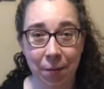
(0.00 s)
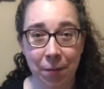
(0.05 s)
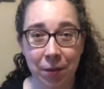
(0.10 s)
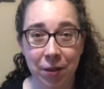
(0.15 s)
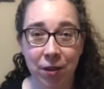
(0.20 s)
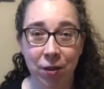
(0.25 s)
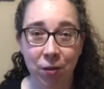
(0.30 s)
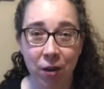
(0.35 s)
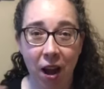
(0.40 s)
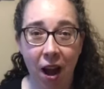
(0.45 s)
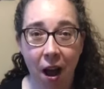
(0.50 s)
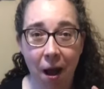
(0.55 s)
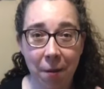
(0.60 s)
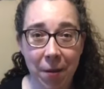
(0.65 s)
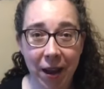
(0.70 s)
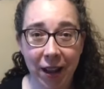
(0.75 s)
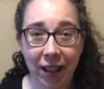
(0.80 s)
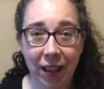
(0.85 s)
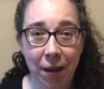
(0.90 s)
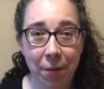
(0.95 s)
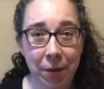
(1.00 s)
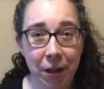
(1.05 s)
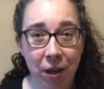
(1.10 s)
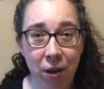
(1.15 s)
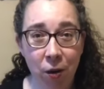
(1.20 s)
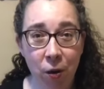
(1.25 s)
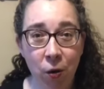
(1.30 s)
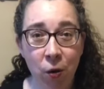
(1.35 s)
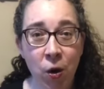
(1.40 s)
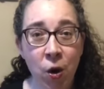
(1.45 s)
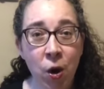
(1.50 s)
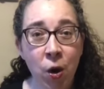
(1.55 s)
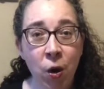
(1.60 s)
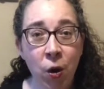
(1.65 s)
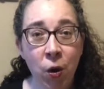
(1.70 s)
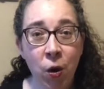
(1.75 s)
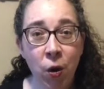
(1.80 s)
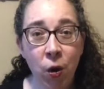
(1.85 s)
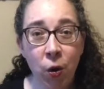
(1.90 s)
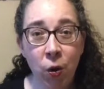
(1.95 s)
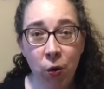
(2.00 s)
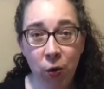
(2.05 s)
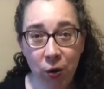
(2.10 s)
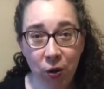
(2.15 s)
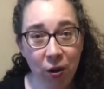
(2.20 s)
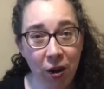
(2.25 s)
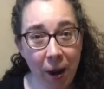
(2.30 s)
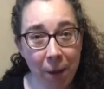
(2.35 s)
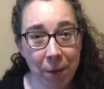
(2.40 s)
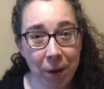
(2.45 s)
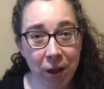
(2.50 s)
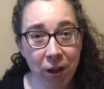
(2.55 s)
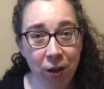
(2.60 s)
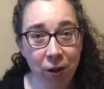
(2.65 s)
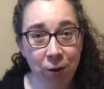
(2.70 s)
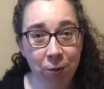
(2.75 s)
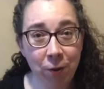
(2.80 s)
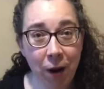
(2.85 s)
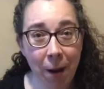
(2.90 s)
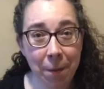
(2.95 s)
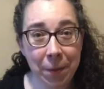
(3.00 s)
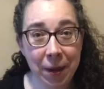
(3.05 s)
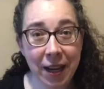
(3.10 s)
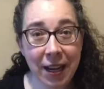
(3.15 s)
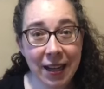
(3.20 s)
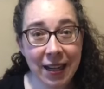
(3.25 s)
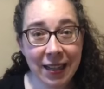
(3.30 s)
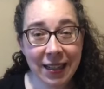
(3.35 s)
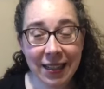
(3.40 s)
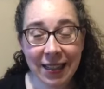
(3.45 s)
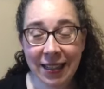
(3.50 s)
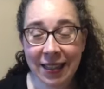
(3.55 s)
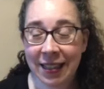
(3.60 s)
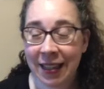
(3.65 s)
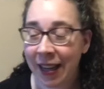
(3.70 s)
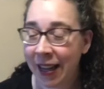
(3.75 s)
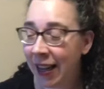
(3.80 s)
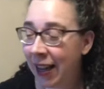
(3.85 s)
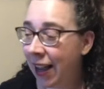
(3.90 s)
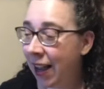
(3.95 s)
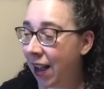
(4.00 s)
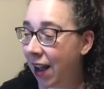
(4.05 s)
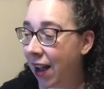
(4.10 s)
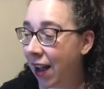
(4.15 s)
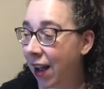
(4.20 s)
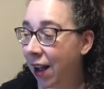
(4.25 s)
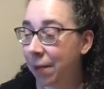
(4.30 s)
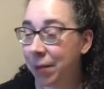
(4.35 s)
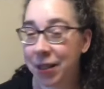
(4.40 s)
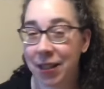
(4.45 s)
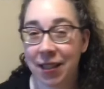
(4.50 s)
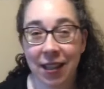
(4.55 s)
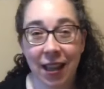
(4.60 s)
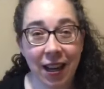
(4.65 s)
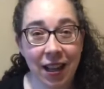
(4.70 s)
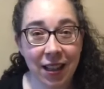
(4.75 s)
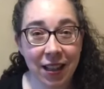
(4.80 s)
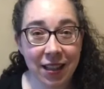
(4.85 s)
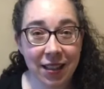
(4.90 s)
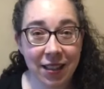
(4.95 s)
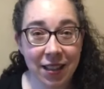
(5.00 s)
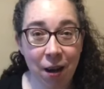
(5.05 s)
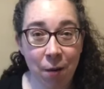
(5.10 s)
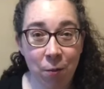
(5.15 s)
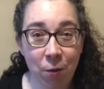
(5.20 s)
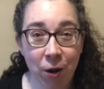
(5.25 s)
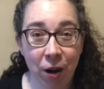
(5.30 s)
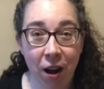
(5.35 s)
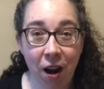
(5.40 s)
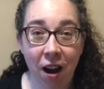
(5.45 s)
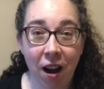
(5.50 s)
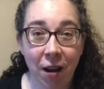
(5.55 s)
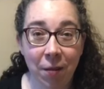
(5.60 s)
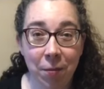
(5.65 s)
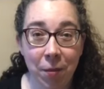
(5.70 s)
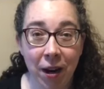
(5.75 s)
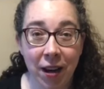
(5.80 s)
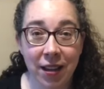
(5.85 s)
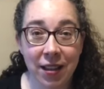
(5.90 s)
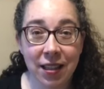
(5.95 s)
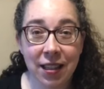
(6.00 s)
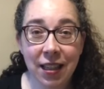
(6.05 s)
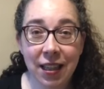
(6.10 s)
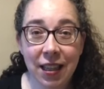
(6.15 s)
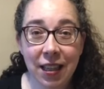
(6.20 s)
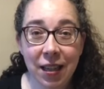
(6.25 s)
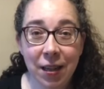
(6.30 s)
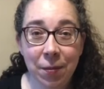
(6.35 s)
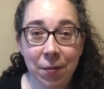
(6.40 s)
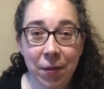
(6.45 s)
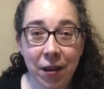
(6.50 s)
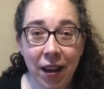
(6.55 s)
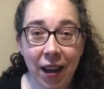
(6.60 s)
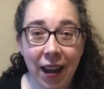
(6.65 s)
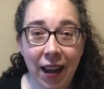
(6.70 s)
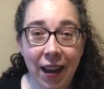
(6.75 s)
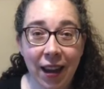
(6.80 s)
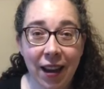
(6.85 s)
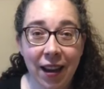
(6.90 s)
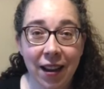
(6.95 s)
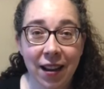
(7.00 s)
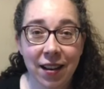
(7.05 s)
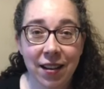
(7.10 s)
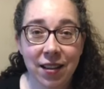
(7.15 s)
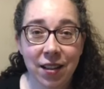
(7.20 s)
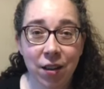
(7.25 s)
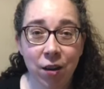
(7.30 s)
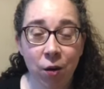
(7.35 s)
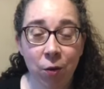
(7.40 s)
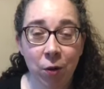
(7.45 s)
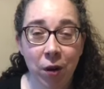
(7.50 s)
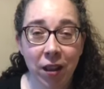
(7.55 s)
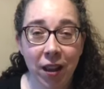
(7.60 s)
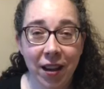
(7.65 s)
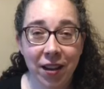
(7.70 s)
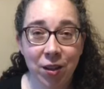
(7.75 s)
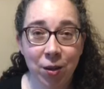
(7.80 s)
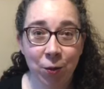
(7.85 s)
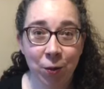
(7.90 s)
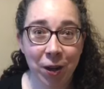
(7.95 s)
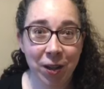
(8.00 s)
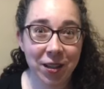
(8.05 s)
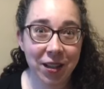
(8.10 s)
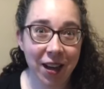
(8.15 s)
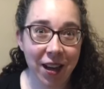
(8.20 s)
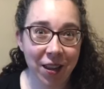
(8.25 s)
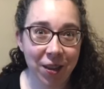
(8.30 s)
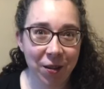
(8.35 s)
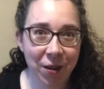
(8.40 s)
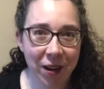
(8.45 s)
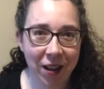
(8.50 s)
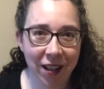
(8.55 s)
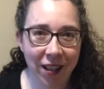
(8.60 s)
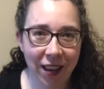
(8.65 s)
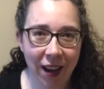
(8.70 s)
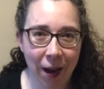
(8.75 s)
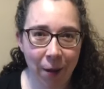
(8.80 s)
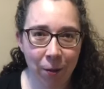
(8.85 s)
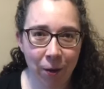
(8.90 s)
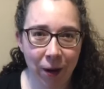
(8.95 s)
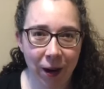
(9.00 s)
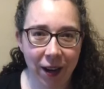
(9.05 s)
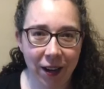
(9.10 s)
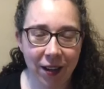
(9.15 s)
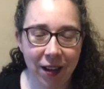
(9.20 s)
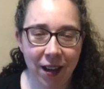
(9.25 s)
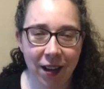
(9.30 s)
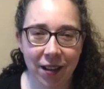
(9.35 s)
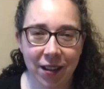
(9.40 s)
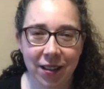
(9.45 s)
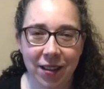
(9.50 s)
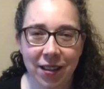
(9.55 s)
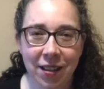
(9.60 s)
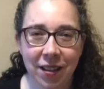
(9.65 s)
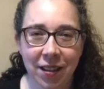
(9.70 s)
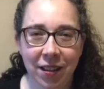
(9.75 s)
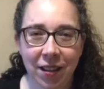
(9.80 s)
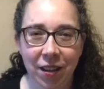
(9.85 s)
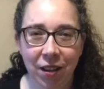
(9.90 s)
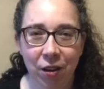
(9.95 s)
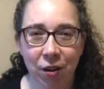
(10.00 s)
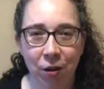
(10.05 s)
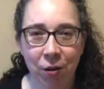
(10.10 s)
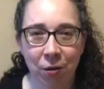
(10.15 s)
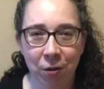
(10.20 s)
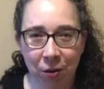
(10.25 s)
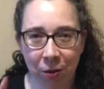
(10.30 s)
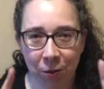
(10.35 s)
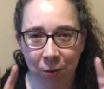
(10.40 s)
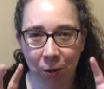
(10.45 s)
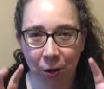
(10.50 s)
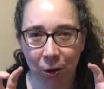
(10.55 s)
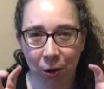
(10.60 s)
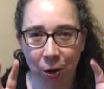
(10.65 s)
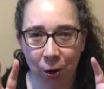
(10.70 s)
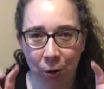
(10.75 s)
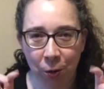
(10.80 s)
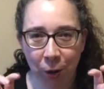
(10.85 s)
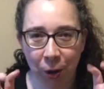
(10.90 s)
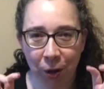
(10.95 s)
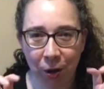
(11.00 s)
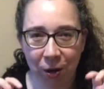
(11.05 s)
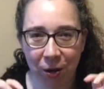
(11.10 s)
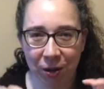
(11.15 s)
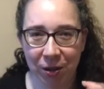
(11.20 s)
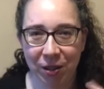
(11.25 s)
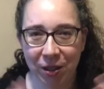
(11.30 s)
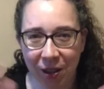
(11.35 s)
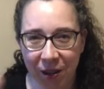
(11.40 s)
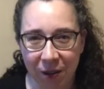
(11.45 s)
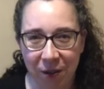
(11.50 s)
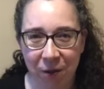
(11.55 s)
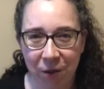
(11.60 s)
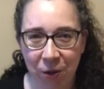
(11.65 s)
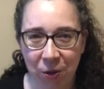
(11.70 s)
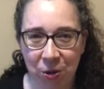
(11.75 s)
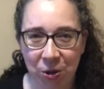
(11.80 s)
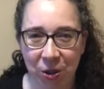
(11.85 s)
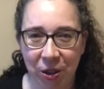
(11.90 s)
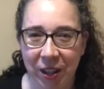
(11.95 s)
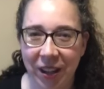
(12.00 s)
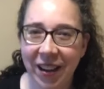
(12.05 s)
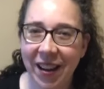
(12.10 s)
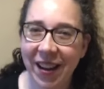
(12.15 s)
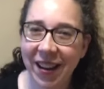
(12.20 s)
So comment, let me know who your Epicure rep is. It's likely someone on my team, and you know, we like to work together and collaborate because, you know, we're co-workers virtually.